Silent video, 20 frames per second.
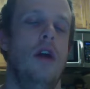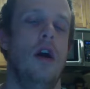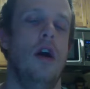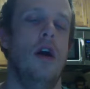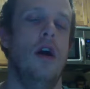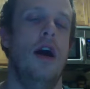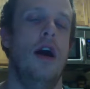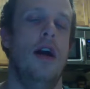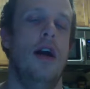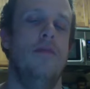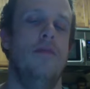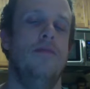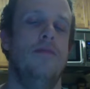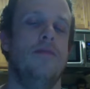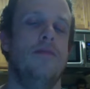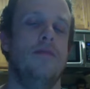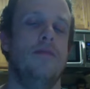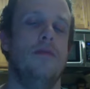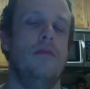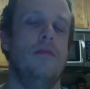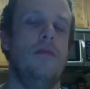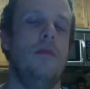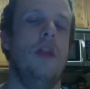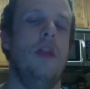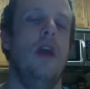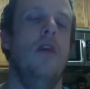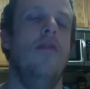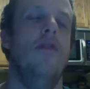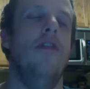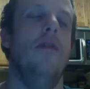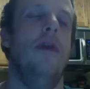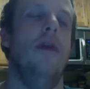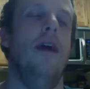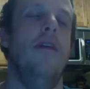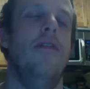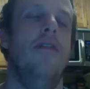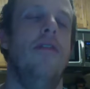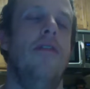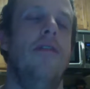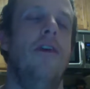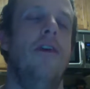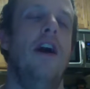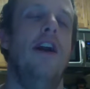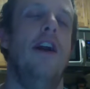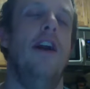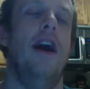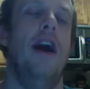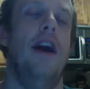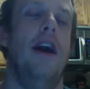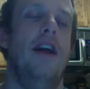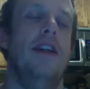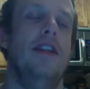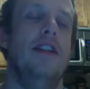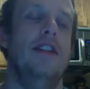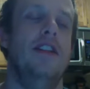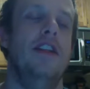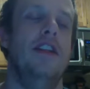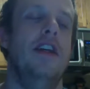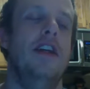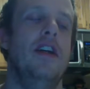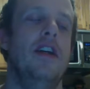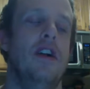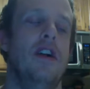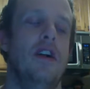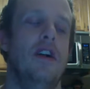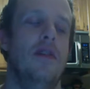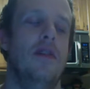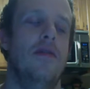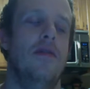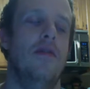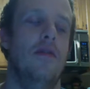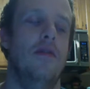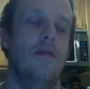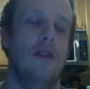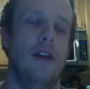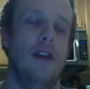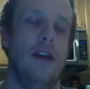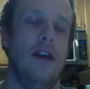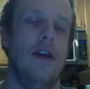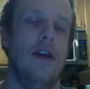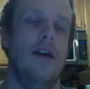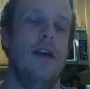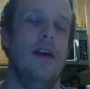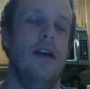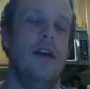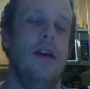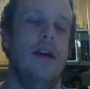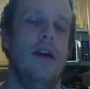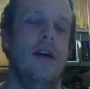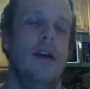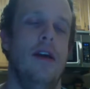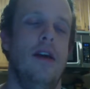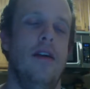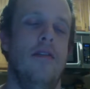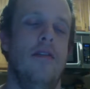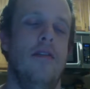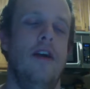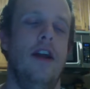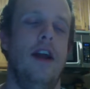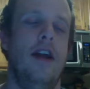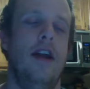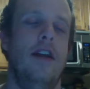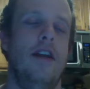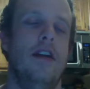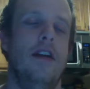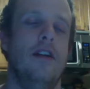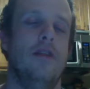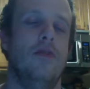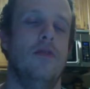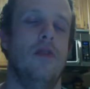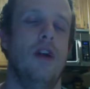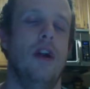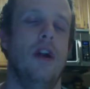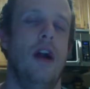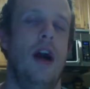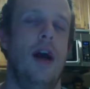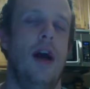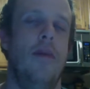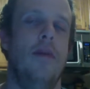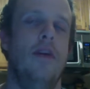All right. For my fun idea of the week. Fun idea is where I'm